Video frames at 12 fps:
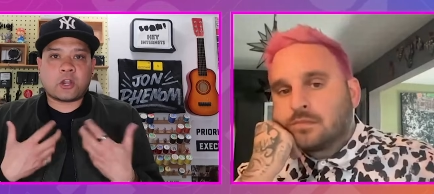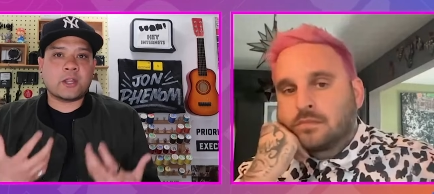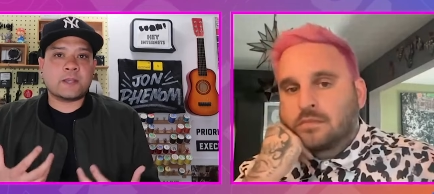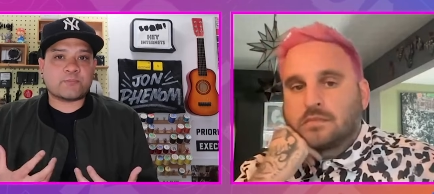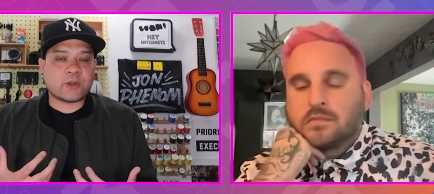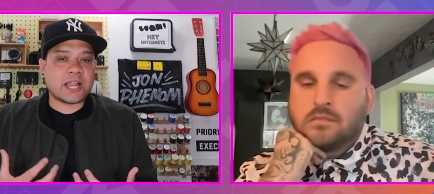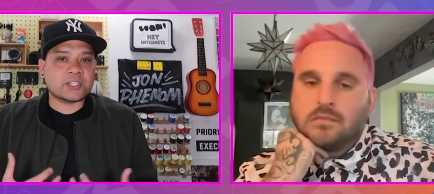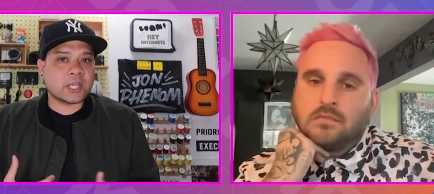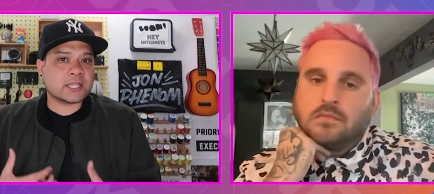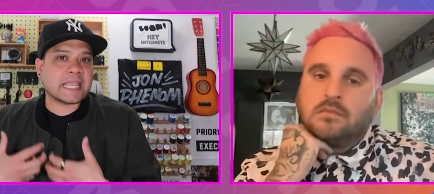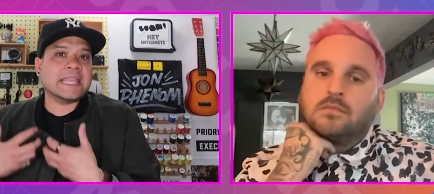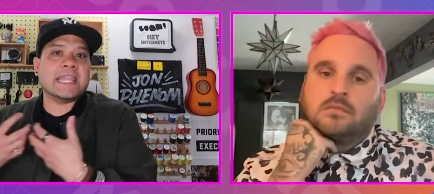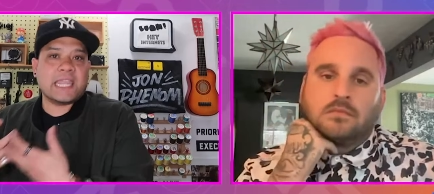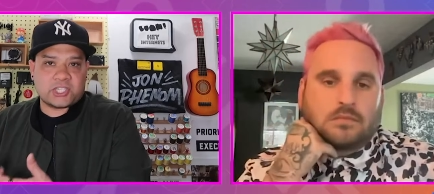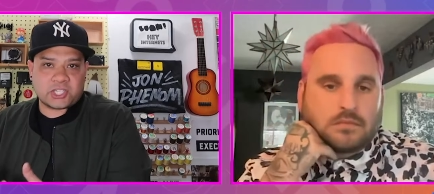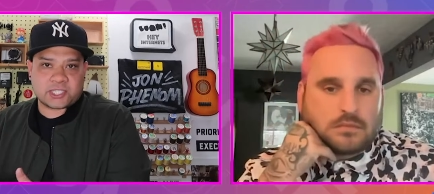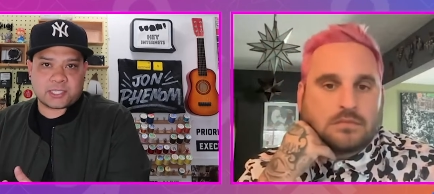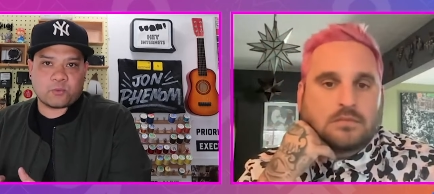Speaker 1: current projects and
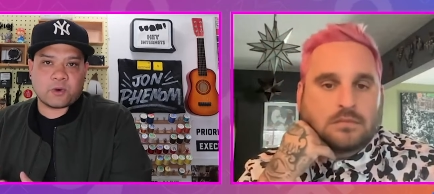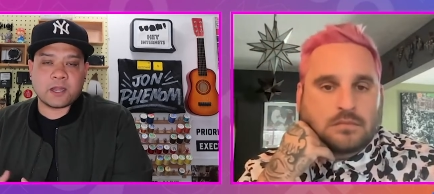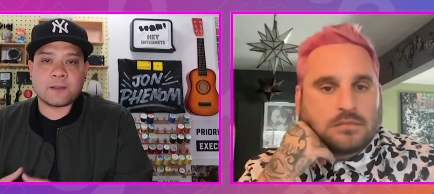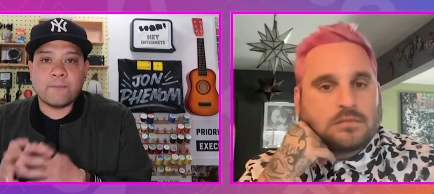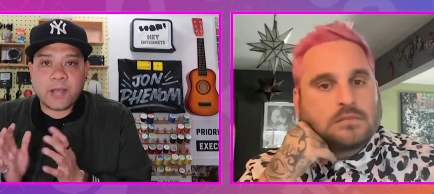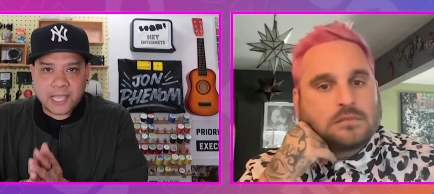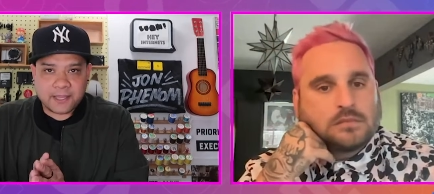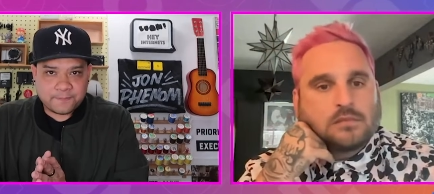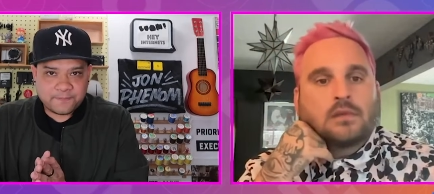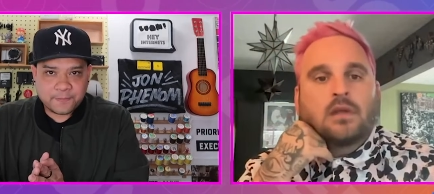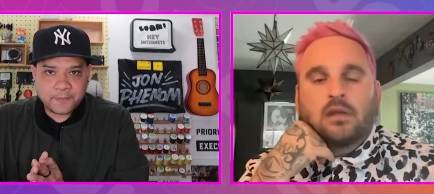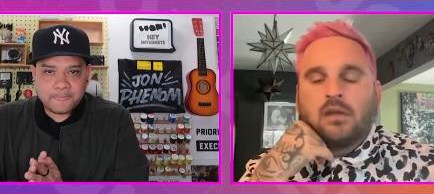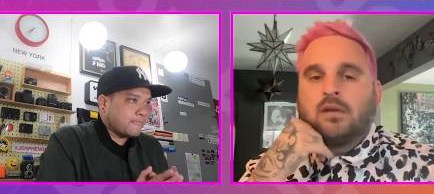agency work. But